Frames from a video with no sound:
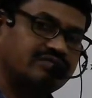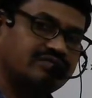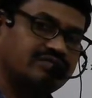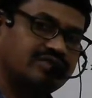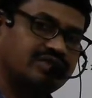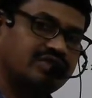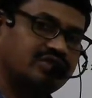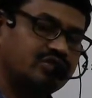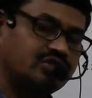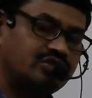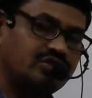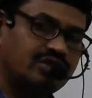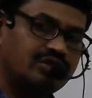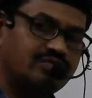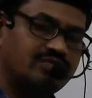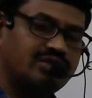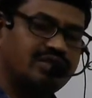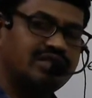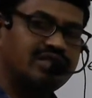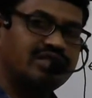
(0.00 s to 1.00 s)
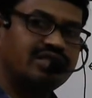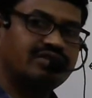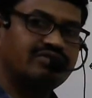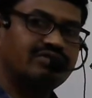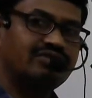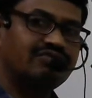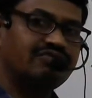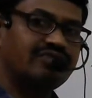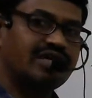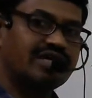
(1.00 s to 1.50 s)
it should not be
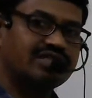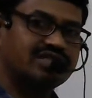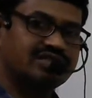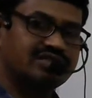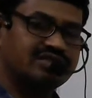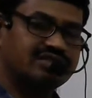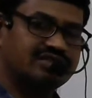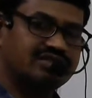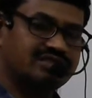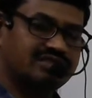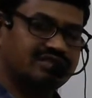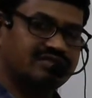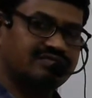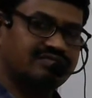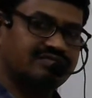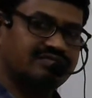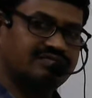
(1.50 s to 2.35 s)
even fractions.